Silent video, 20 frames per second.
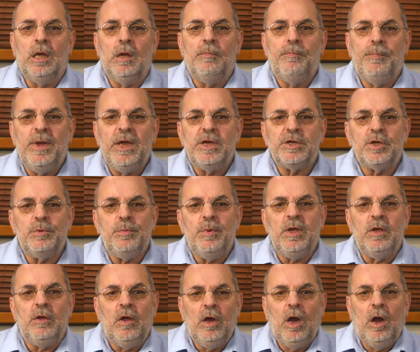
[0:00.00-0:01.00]
appears to
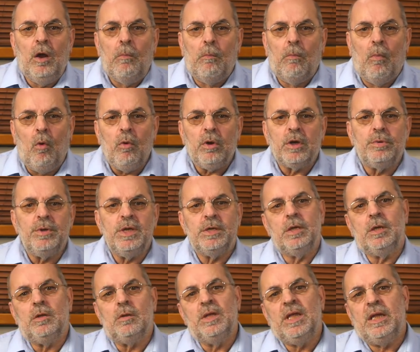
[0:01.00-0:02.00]
be more
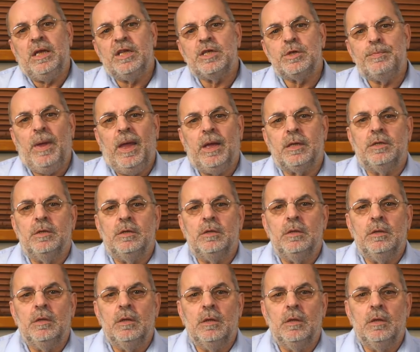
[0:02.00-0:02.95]
critical than expected